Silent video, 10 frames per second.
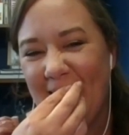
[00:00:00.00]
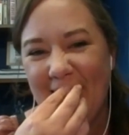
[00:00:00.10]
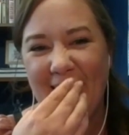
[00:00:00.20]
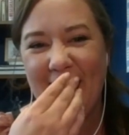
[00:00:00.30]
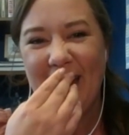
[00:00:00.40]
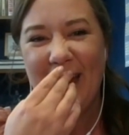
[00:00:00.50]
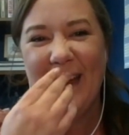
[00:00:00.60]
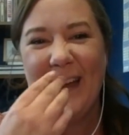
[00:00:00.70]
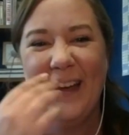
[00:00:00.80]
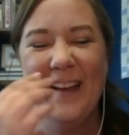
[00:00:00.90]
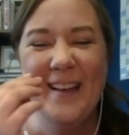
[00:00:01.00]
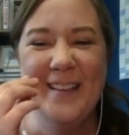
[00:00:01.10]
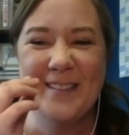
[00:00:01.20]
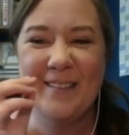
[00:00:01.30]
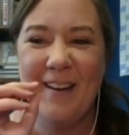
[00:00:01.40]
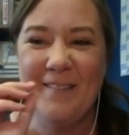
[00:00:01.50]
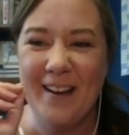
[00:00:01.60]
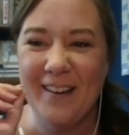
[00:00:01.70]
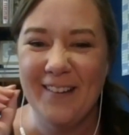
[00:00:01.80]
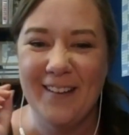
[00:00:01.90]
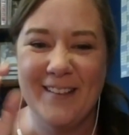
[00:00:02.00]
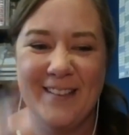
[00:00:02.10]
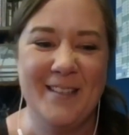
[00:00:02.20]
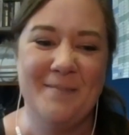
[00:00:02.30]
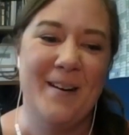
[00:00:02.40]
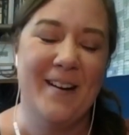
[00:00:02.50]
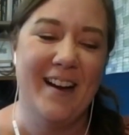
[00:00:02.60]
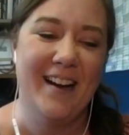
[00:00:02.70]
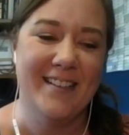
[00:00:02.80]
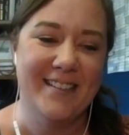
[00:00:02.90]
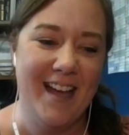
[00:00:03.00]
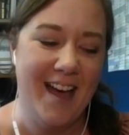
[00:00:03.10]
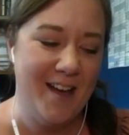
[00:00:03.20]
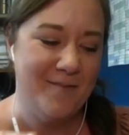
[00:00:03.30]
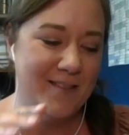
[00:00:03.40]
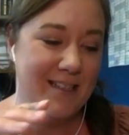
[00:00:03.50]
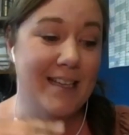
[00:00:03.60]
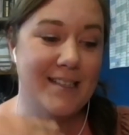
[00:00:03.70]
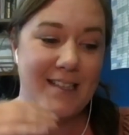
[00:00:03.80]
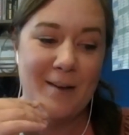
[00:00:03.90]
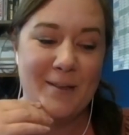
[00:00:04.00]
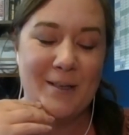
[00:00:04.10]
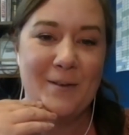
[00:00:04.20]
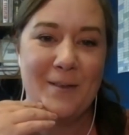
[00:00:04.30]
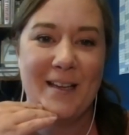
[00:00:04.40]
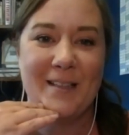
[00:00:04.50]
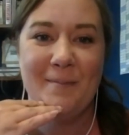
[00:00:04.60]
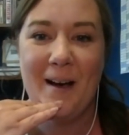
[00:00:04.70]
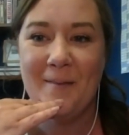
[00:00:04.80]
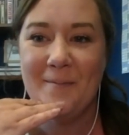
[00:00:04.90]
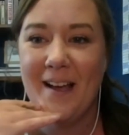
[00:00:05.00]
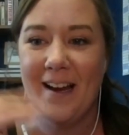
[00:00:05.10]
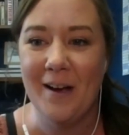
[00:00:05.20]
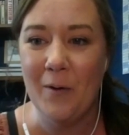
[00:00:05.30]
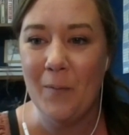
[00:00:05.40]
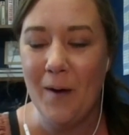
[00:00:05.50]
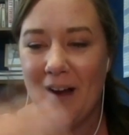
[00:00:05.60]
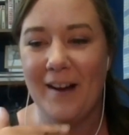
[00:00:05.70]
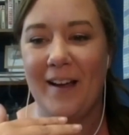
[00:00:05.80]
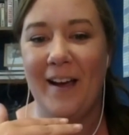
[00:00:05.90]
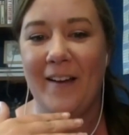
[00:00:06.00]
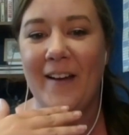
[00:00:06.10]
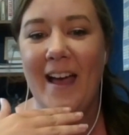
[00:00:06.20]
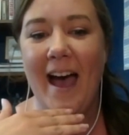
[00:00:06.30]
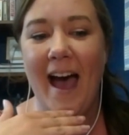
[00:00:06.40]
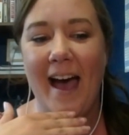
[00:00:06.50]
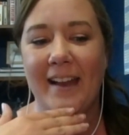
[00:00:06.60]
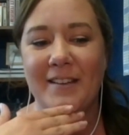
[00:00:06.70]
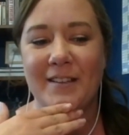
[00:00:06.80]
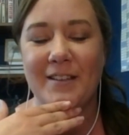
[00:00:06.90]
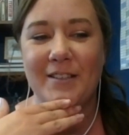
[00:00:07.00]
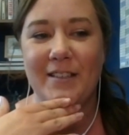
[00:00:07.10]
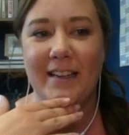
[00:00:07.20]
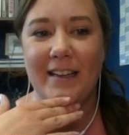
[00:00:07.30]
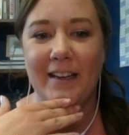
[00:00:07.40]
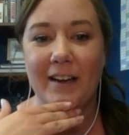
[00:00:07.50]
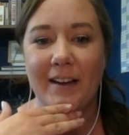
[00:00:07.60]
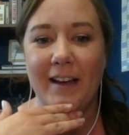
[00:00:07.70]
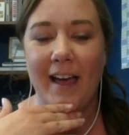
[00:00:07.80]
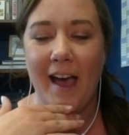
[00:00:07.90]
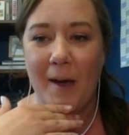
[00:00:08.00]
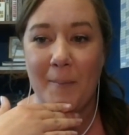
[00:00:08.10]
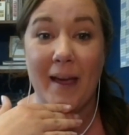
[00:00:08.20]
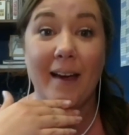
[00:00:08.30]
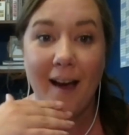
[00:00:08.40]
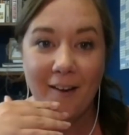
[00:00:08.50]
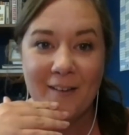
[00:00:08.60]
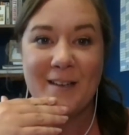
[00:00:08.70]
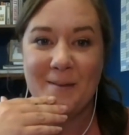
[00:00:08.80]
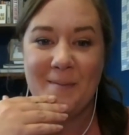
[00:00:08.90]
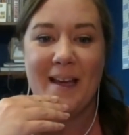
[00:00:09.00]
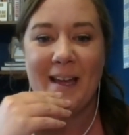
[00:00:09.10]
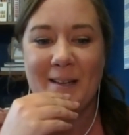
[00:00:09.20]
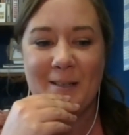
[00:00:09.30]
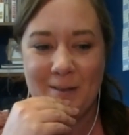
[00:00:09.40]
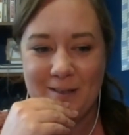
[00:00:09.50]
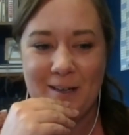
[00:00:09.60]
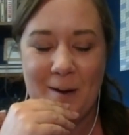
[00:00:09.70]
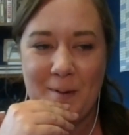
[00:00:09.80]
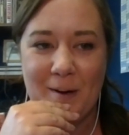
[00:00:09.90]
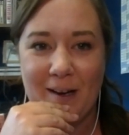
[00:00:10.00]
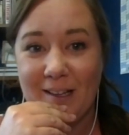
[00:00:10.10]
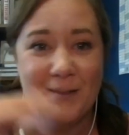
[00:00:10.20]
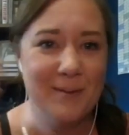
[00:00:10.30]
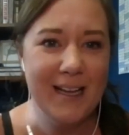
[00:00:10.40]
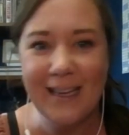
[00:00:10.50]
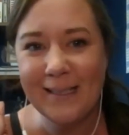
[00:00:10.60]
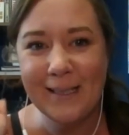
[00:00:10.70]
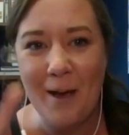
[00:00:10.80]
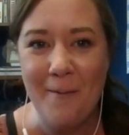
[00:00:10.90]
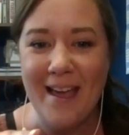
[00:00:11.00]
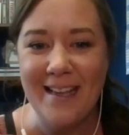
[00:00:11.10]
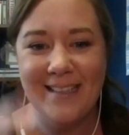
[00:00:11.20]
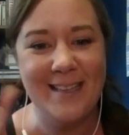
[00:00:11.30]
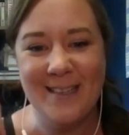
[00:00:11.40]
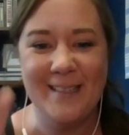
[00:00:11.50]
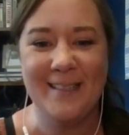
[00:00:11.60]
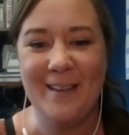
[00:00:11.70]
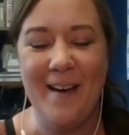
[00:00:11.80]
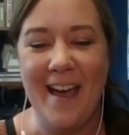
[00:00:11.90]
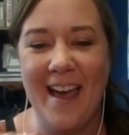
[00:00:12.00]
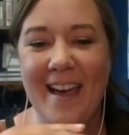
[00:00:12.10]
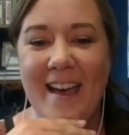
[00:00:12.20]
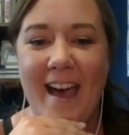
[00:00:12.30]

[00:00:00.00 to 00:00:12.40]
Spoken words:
So I went on Lottie's podcast, Tits, Tums and All Things Mum, a little while ago, and she encouraged me to start a podcast. She was like, "It's so easy, just do it."